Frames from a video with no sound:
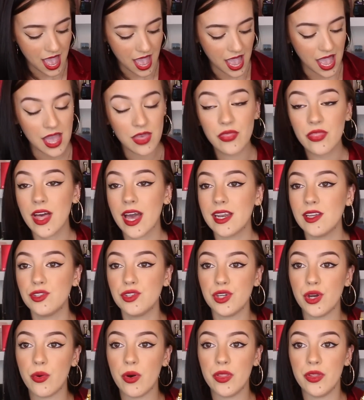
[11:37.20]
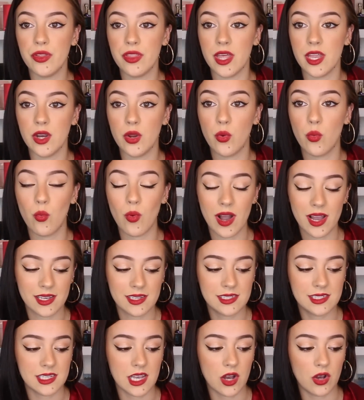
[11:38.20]
And that is no other than
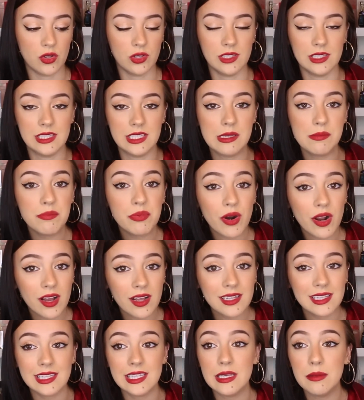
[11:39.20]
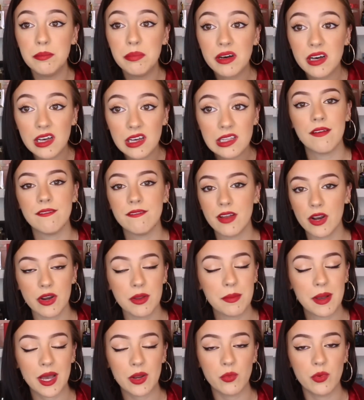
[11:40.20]
YSL Libre. I'm
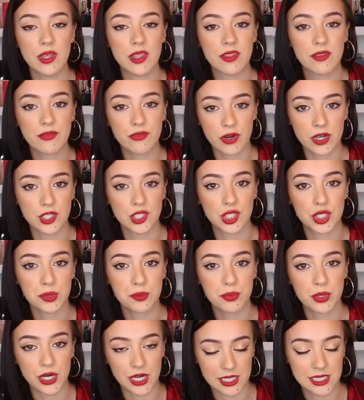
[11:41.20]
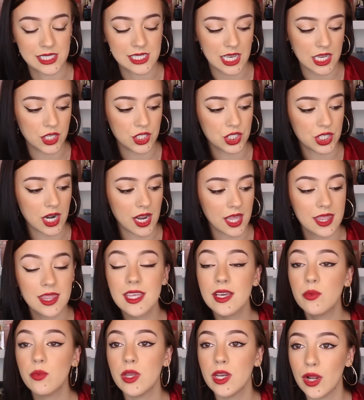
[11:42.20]
very bad with French pronunciation. I
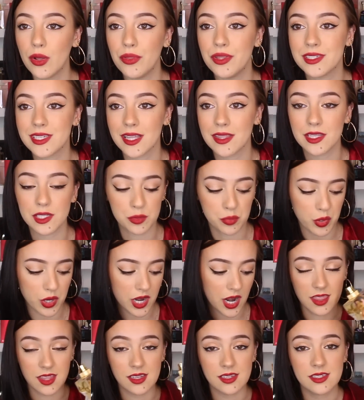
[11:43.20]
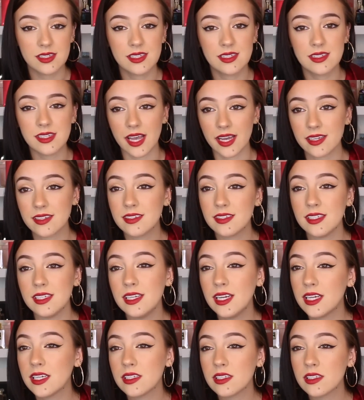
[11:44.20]
think we know this at this point. The
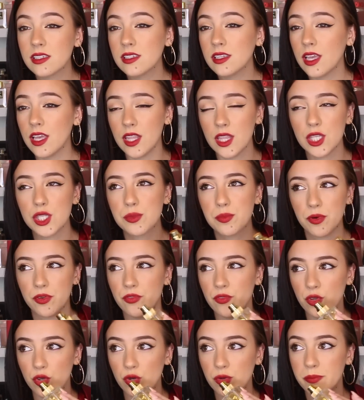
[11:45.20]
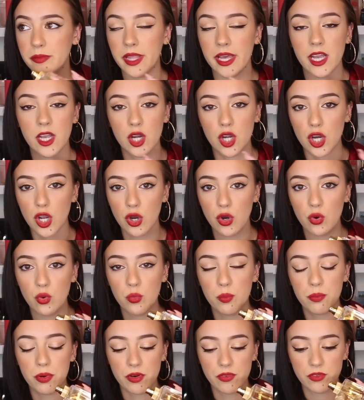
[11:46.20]
sexiness in this perfume, like no
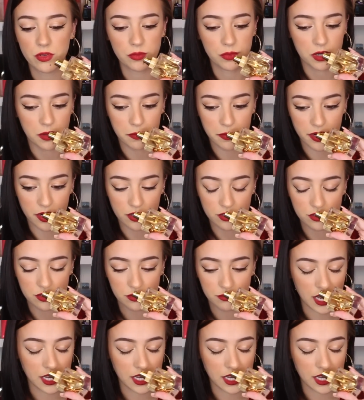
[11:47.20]
perfume compares.